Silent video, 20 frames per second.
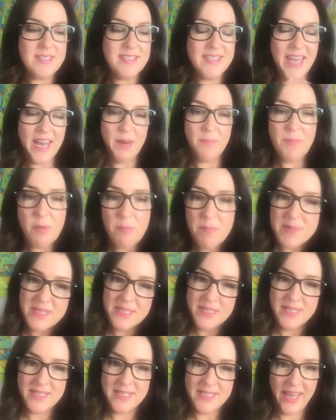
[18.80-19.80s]
set up their
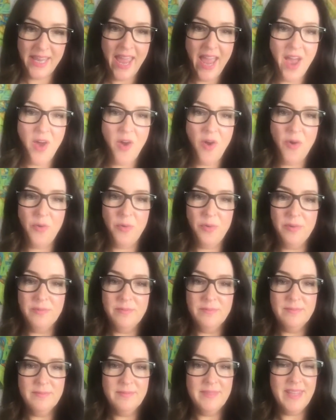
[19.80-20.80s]
business account,
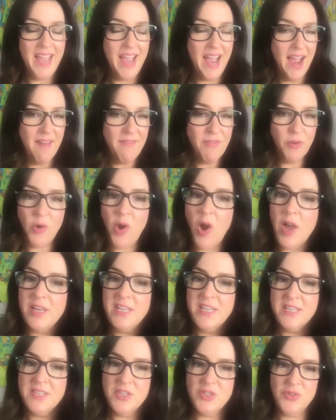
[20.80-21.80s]
they have their
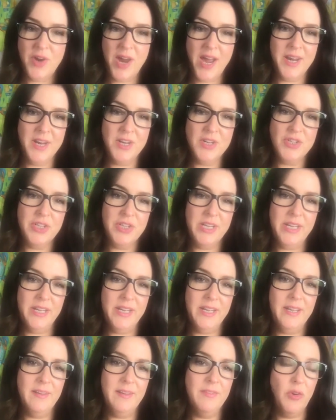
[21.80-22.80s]
content strategy,